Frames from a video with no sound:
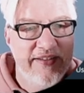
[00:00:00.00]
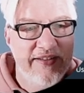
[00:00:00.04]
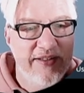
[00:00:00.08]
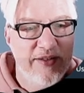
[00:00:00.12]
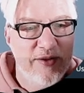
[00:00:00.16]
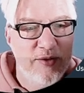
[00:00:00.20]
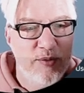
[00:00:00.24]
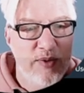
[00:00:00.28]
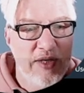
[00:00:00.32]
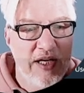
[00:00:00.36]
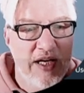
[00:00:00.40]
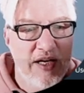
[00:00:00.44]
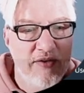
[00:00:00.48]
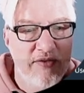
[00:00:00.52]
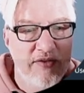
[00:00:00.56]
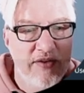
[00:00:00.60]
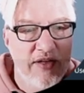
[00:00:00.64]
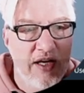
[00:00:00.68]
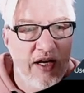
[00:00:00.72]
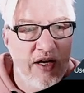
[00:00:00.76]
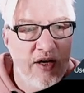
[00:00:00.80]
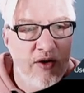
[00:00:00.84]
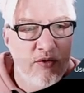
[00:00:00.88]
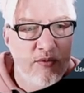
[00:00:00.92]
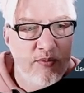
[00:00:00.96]
so we
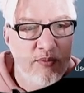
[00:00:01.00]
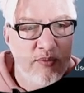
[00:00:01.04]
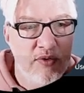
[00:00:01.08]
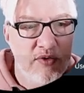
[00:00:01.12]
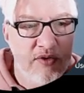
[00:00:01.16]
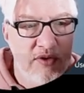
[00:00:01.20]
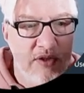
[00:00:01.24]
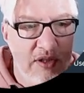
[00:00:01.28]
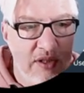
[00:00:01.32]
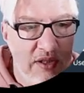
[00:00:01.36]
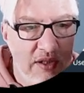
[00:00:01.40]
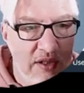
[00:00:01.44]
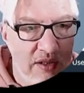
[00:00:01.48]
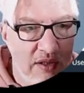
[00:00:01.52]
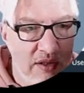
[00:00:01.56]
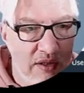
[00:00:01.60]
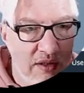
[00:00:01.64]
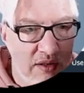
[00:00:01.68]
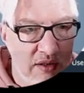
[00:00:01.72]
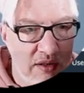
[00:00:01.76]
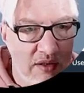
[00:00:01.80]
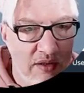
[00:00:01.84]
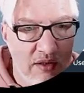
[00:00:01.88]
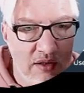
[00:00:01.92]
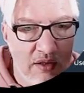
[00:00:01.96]
have the output
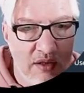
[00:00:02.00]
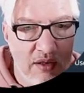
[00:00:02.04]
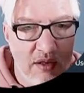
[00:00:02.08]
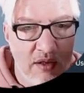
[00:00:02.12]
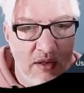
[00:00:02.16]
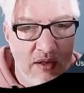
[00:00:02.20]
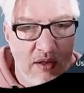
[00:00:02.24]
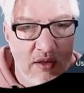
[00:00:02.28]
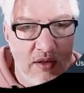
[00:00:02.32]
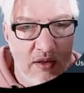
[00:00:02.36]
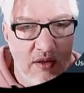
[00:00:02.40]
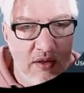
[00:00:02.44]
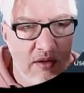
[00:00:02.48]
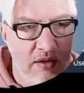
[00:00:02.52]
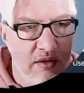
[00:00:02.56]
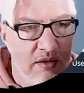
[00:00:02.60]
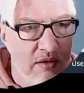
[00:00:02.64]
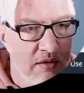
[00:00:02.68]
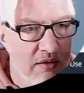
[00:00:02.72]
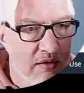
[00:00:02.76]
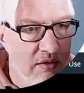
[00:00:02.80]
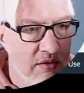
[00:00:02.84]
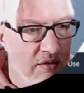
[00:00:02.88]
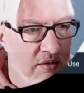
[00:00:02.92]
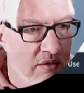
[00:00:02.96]
here.
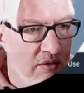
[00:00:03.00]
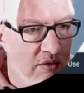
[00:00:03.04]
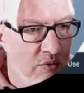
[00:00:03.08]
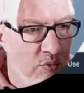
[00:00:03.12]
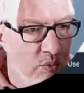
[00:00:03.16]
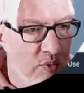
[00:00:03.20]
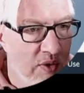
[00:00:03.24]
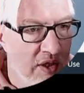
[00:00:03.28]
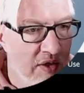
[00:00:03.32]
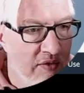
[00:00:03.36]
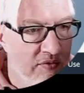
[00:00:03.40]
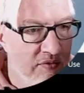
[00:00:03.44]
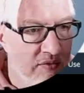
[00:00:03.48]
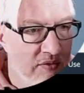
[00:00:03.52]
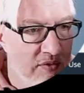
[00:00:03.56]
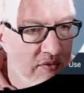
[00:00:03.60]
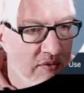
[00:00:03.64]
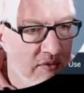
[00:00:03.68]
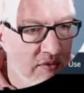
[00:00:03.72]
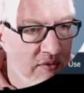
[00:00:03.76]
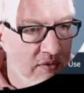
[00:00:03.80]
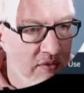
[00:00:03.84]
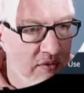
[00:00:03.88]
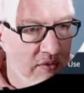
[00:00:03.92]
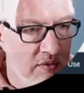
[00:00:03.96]
No, we have